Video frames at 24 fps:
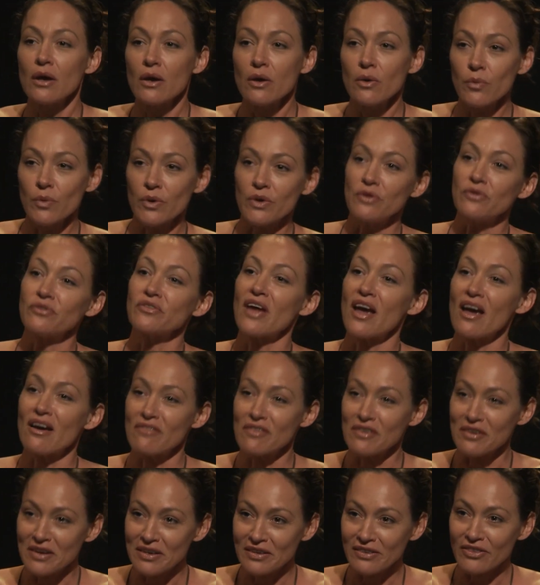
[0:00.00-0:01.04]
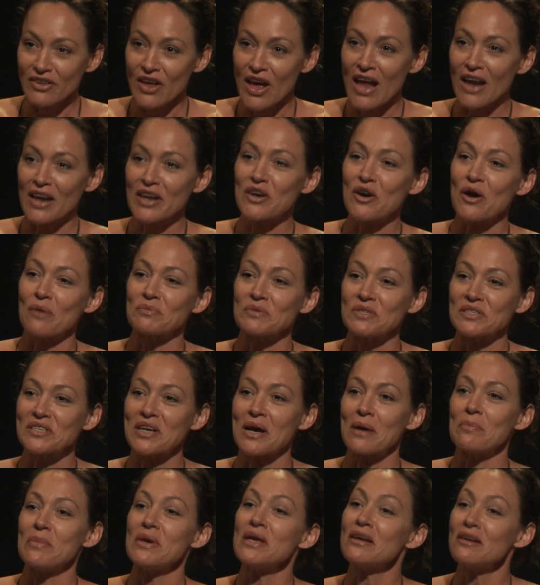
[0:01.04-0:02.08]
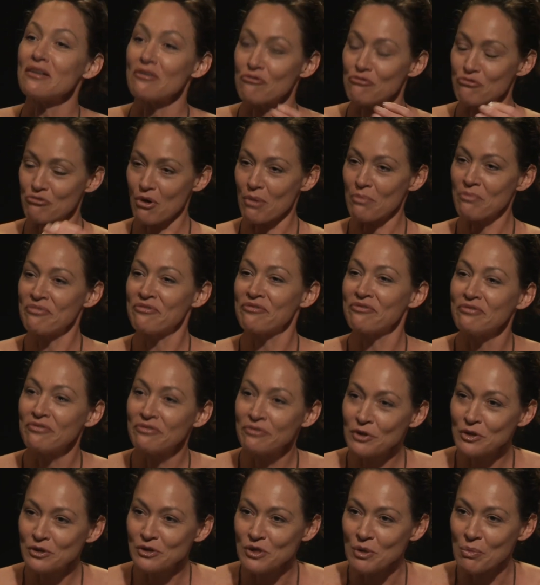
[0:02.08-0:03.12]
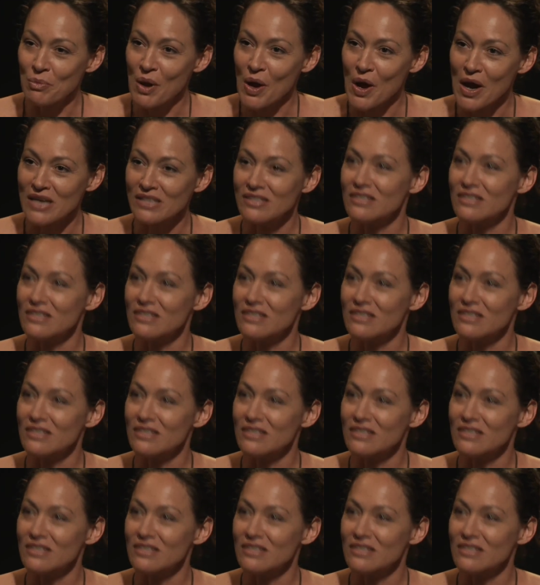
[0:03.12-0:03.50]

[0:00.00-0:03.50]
we used to have the helicopters come in and drop food supplies.